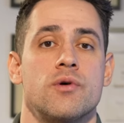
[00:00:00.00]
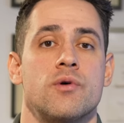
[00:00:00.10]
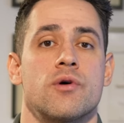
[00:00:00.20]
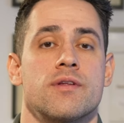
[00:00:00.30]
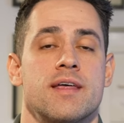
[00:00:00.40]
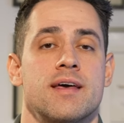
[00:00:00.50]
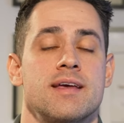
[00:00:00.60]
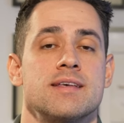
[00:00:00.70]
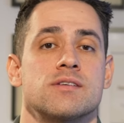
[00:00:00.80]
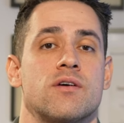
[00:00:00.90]
or that
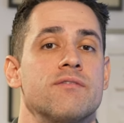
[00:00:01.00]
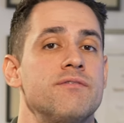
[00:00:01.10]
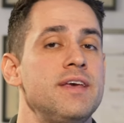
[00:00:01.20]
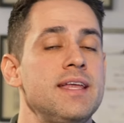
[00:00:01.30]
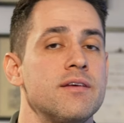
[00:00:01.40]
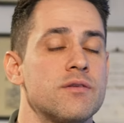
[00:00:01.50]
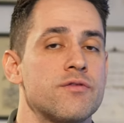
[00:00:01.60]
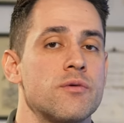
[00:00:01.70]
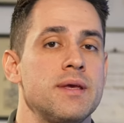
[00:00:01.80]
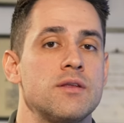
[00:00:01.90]
is convenient
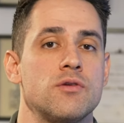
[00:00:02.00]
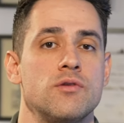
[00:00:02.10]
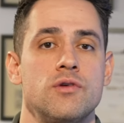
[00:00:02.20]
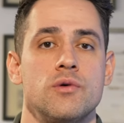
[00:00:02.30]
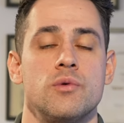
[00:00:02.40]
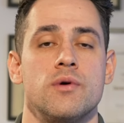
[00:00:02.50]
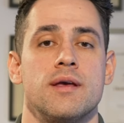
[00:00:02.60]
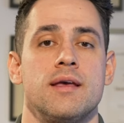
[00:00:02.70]
for me to do